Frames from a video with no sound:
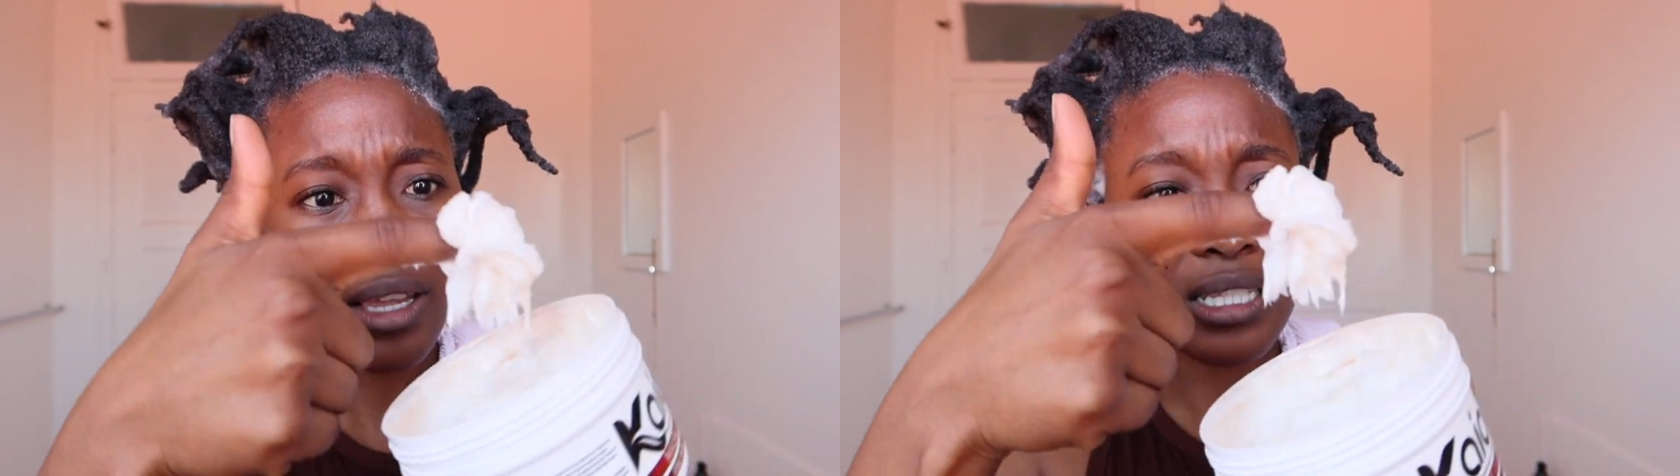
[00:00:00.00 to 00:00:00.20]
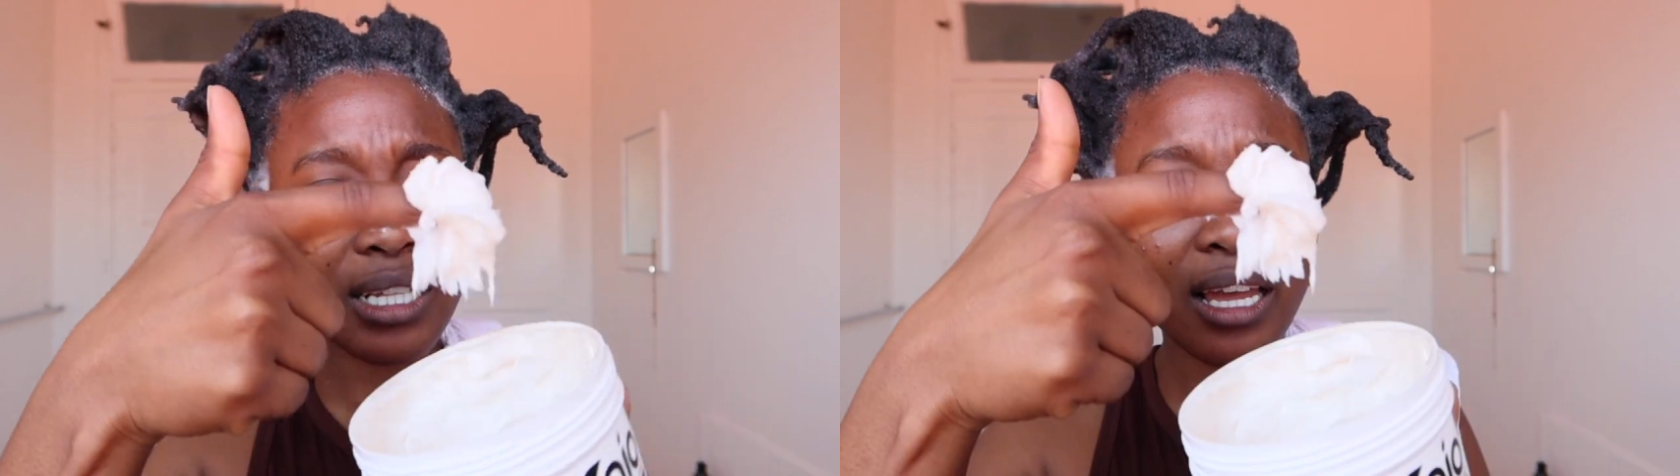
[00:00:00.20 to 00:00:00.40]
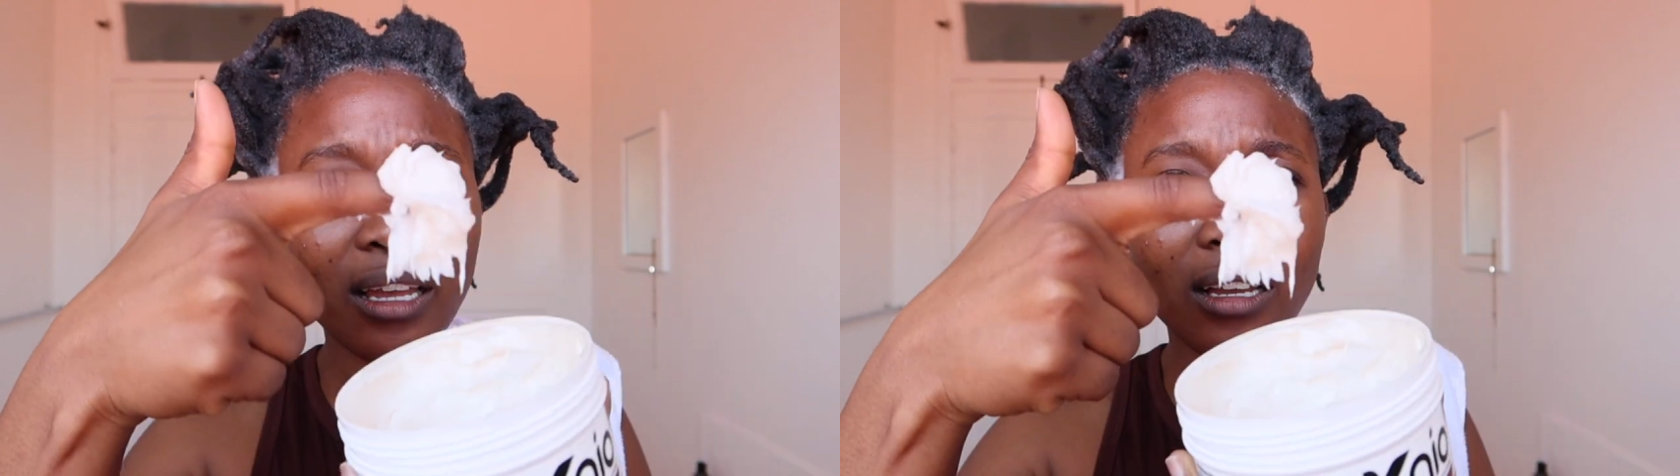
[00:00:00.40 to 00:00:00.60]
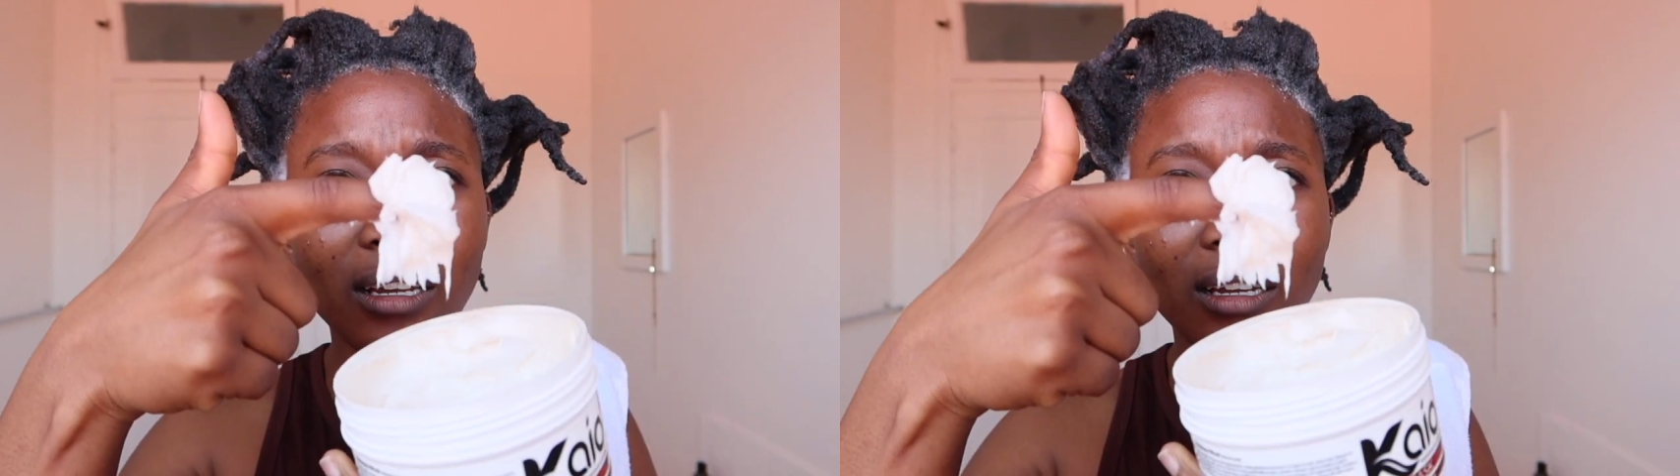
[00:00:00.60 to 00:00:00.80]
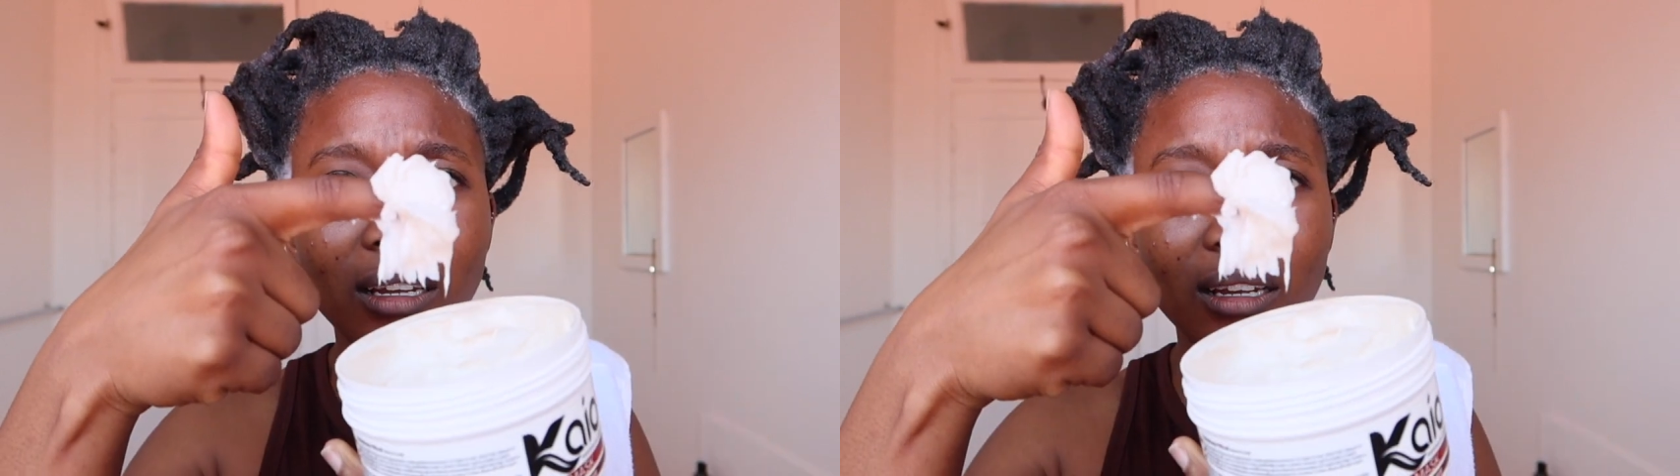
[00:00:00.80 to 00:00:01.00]
It's like,
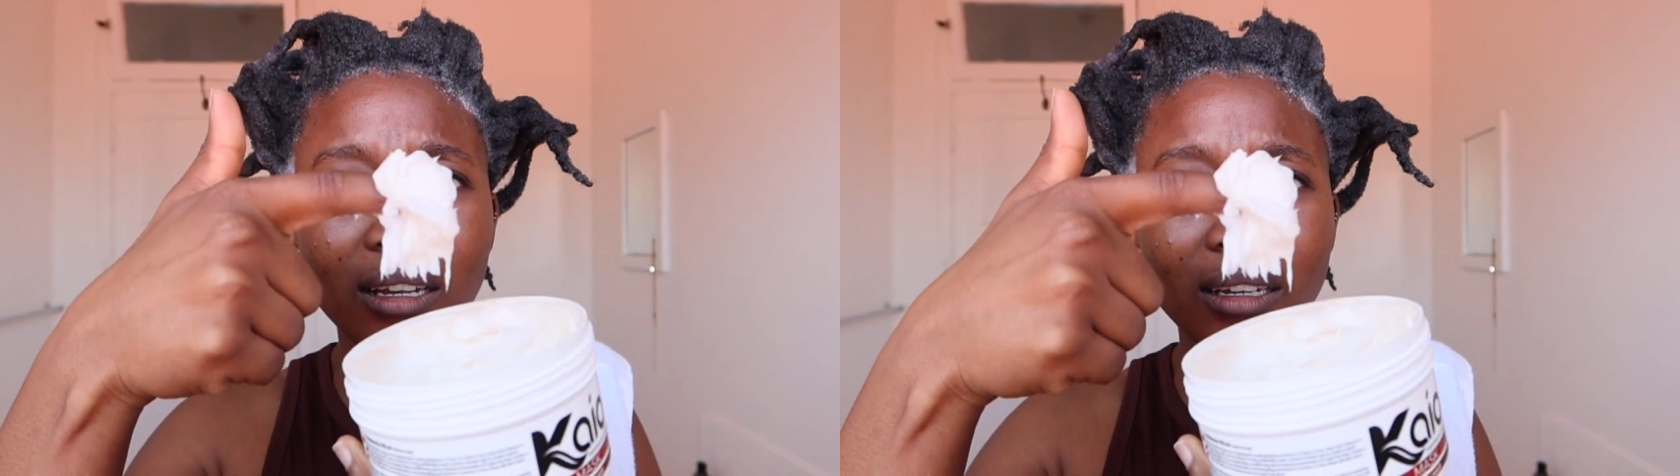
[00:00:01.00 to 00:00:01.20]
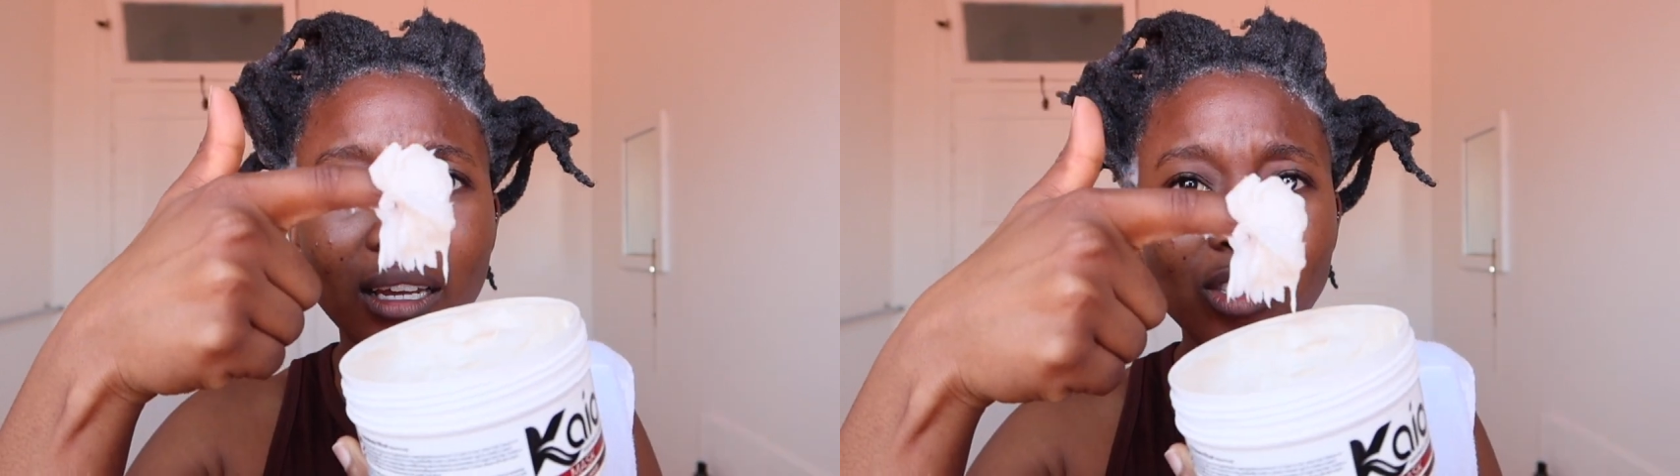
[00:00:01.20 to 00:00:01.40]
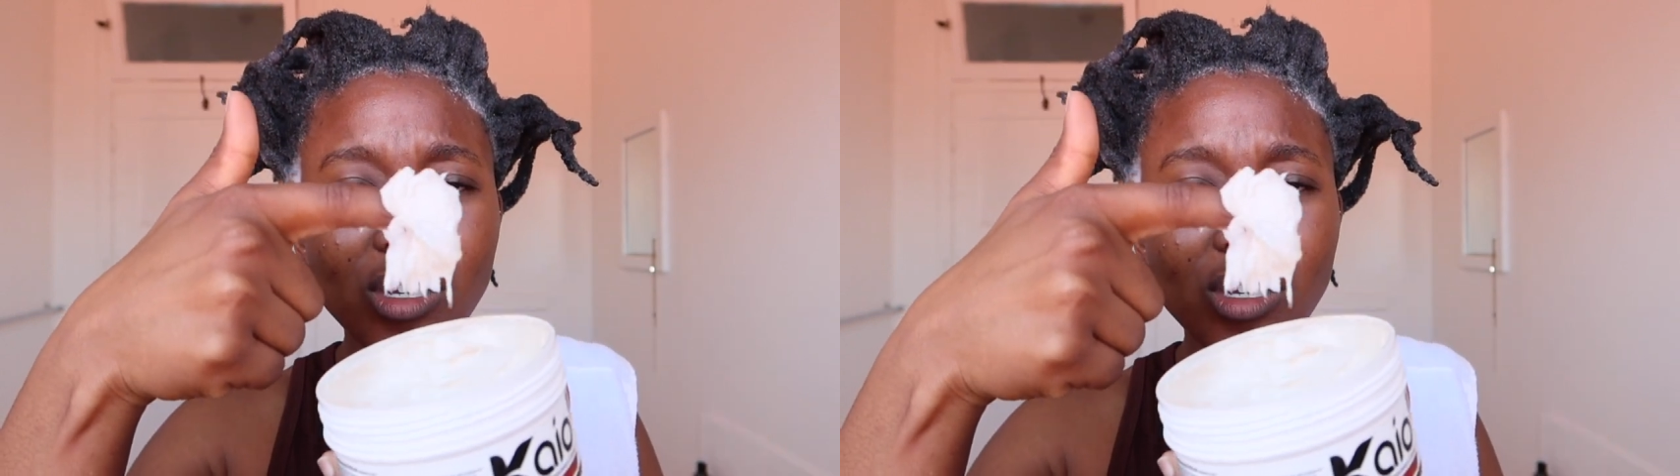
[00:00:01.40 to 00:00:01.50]
it's